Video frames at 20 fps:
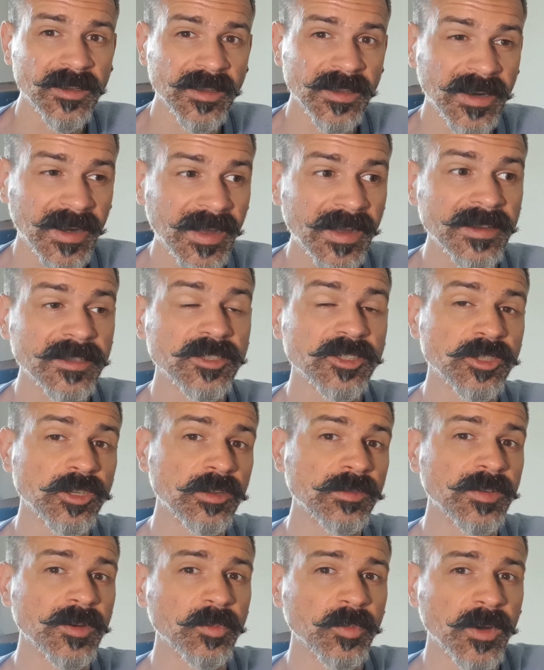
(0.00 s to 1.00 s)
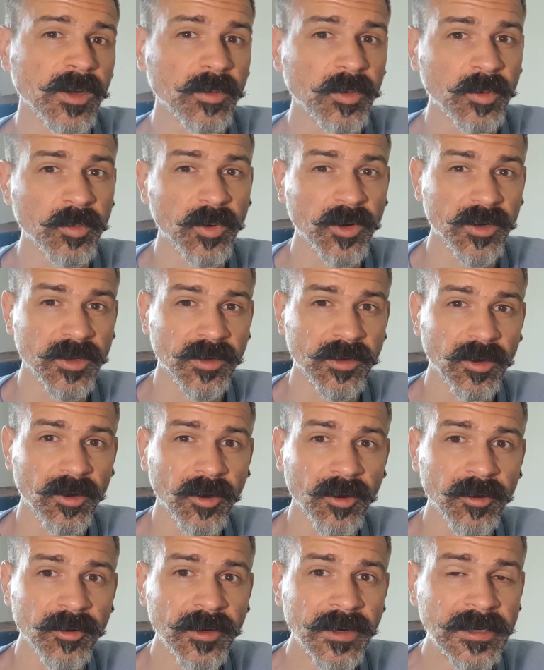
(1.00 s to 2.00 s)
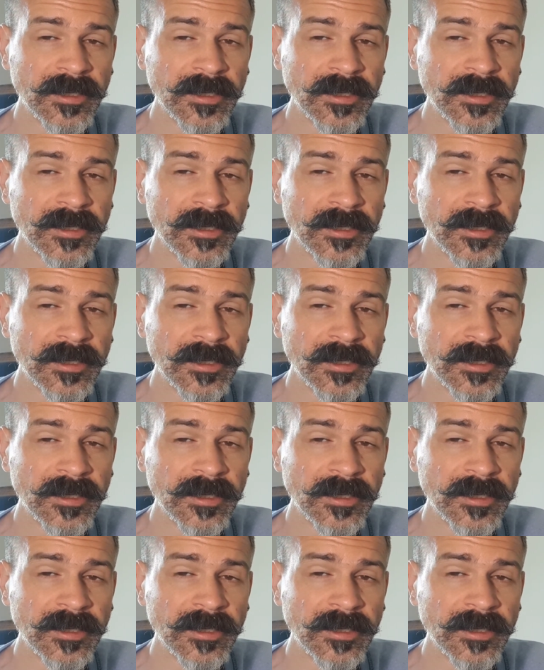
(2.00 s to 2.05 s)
that aren't serving where we want to go.